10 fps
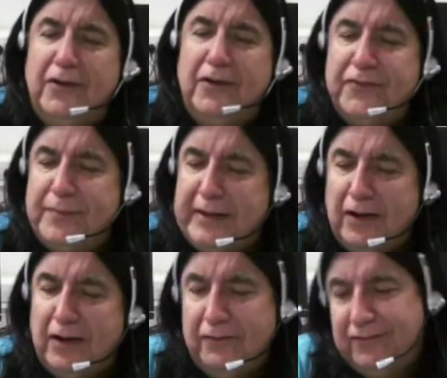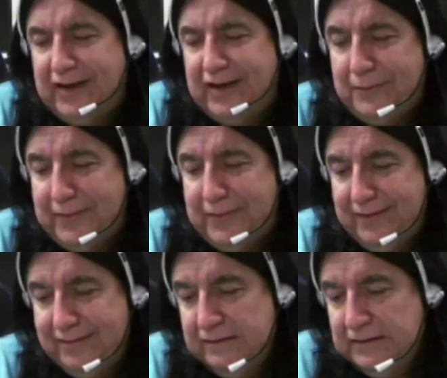envelope.
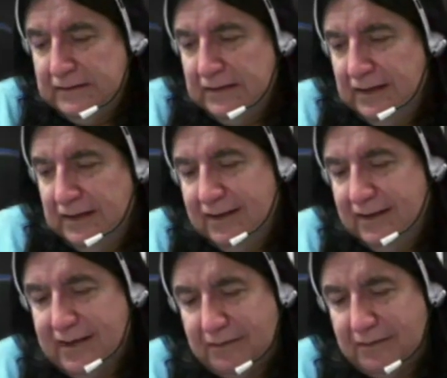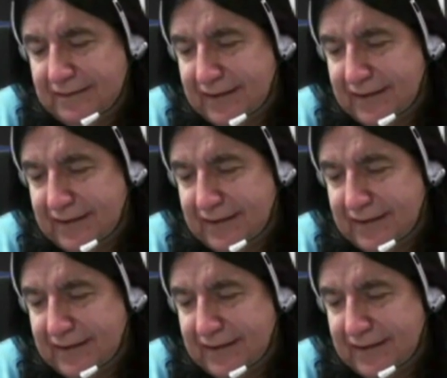So we can take